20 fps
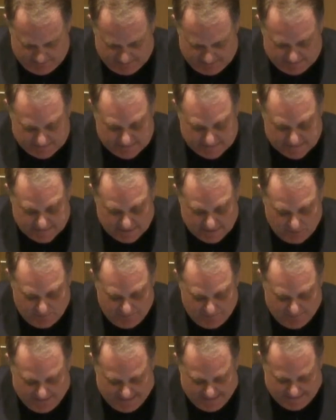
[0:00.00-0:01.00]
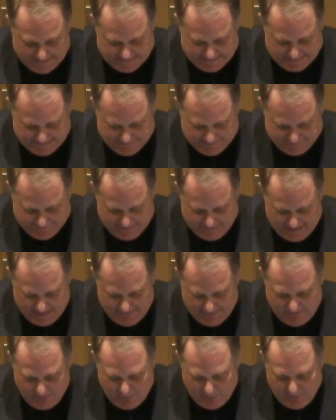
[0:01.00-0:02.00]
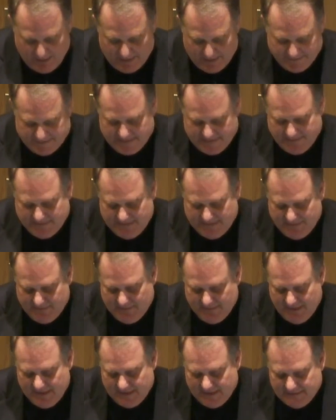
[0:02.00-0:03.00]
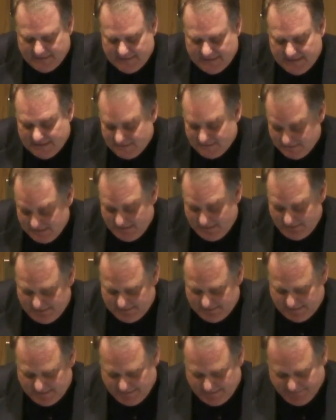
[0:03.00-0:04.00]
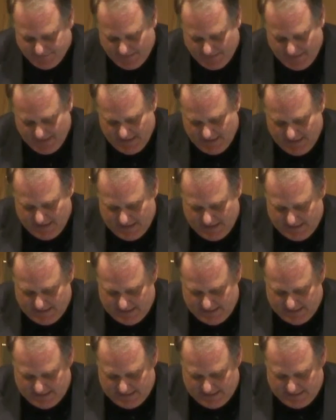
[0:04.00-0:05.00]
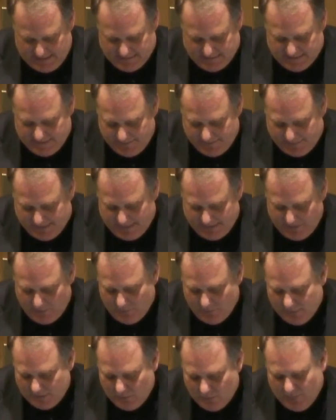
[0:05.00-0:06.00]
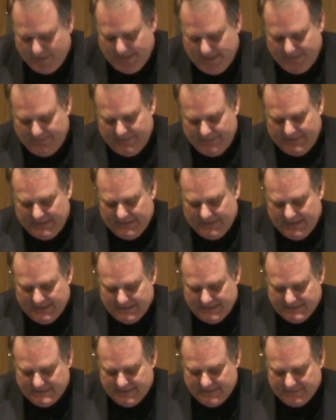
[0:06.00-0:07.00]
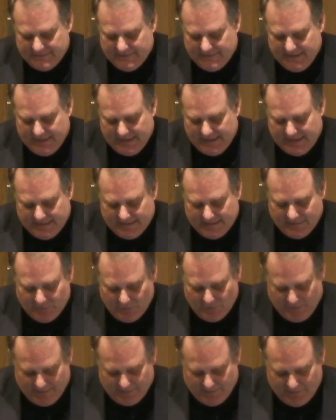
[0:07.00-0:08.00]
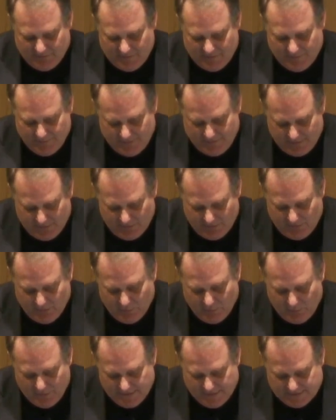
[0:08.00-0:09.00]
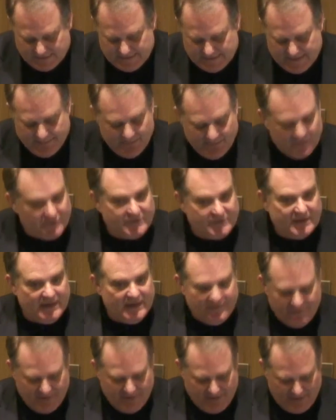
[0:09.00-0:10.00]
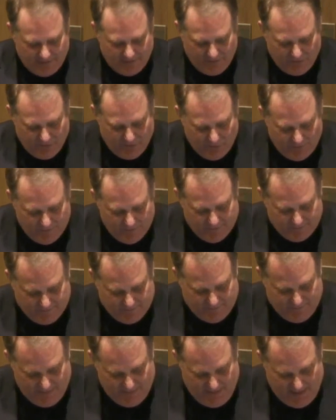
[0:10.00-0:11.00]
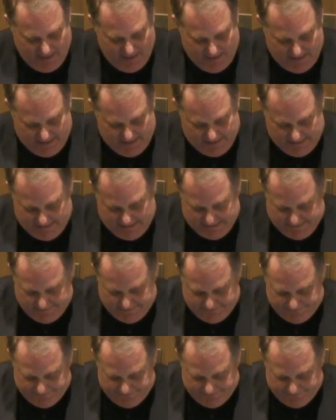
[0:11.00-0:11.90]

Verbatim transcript: But in the second place, even while accepting this brevity, is the period between 1916 and 1920 the period in which the most significant Cubist uh,